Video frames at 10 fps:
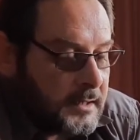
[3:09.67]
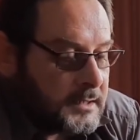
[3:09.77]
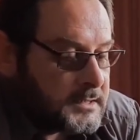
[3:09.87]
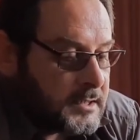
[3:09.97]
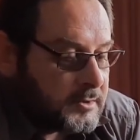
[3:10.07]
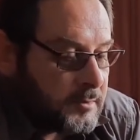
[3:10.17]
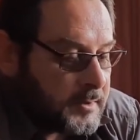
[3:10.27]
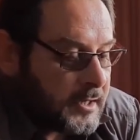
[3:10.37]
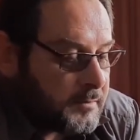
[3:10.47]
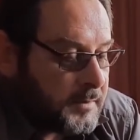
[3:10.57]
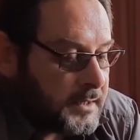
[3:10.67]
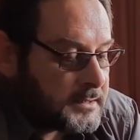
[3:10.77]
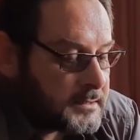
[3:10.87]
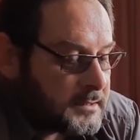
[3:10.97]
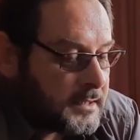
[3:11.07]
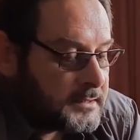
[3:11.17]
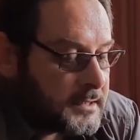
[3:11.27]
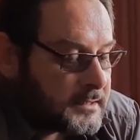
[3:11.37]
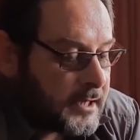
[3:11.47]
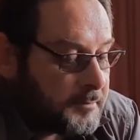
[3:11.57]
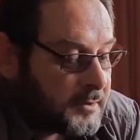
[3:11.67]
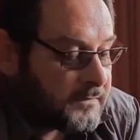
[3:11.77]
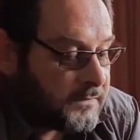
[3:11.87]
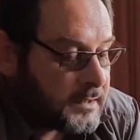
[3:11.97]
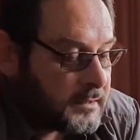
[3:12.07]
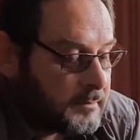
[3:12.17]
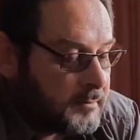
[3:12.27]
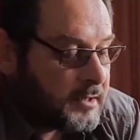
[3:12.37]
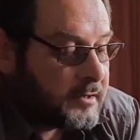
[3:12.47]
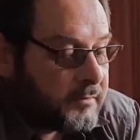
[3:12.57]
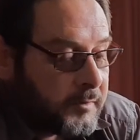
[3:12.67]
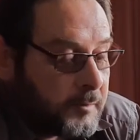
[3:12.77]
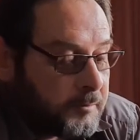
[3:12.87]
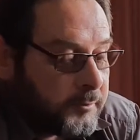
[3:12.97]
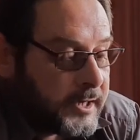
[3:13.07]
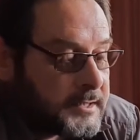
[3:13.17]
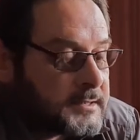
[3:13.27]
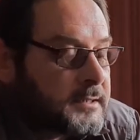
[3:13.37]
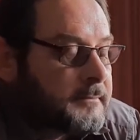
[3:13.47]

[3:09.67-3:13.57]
Insert your mouthpiece. It's a tapered fit, military press,